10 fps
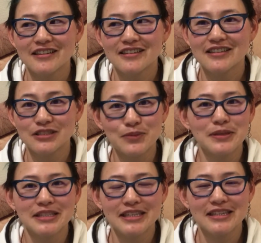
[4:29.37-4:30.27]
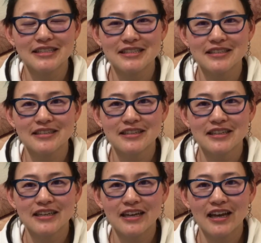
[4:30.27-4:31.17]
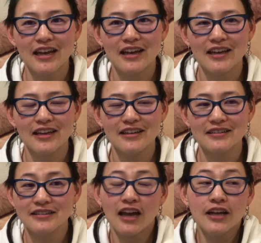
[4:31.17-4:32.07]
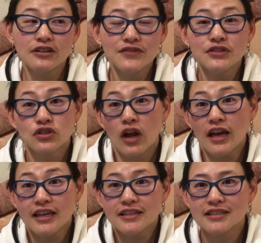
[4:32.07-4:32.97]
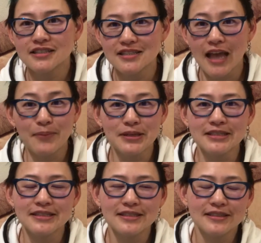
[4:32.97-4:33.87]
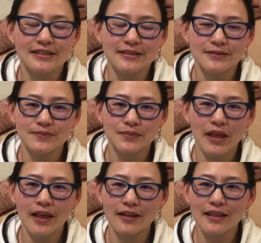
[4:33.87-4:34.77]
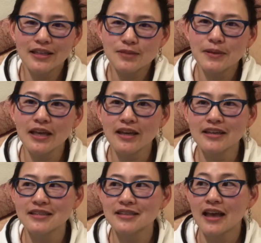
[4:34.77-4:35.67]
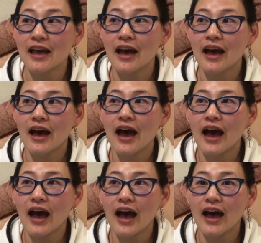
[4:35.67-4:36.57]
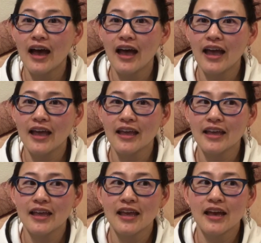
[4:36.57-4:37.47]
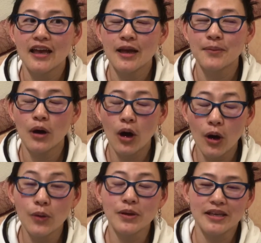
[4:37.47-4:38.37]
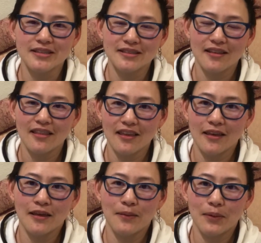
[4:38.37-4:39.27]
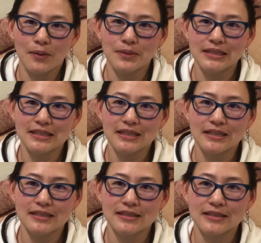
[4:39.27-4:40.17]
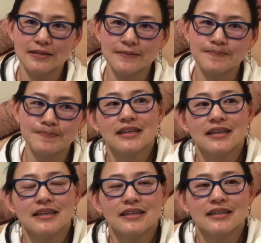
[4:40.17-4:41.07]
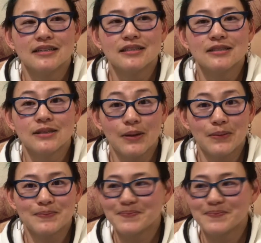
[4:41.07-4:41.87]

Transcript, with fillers: into BTS it, I don't even try, it just happens. Um, and that's because I am always thinking about BTS. So